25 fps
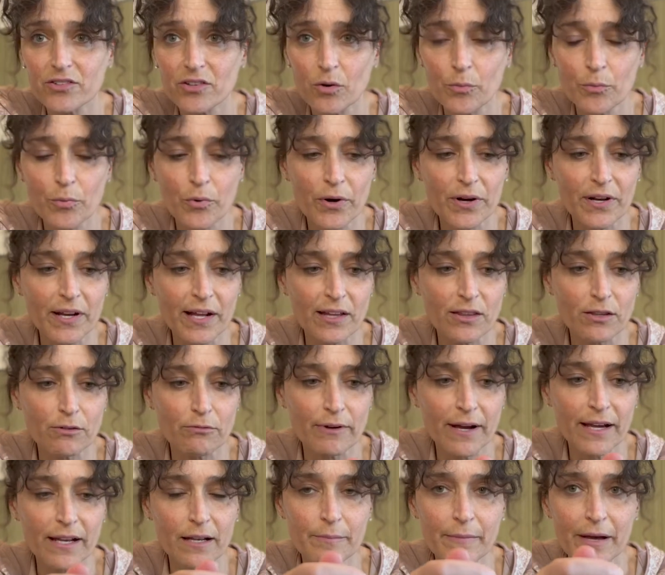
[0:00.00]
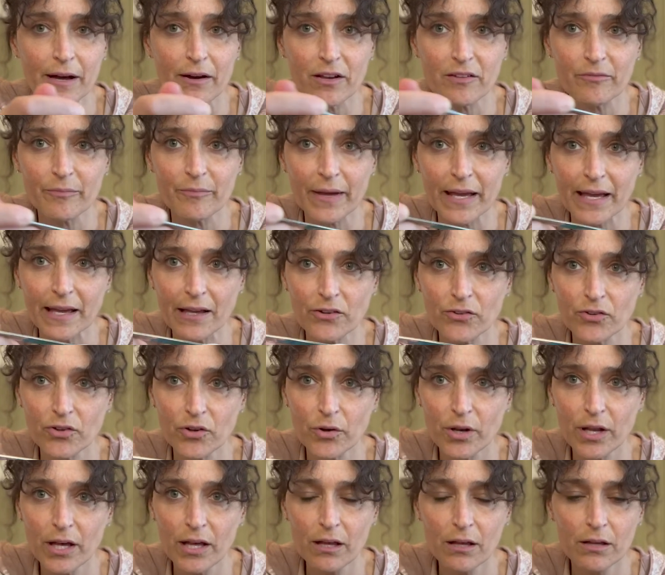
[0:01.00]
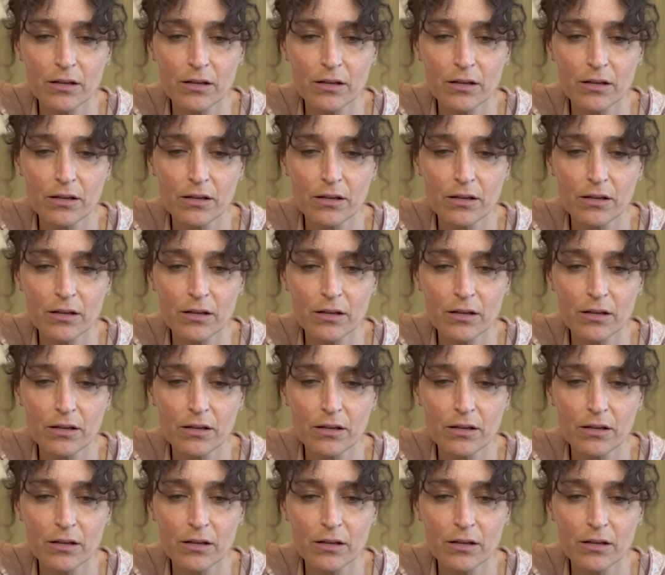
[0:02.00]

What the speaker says: important to get the right amount of baking soda.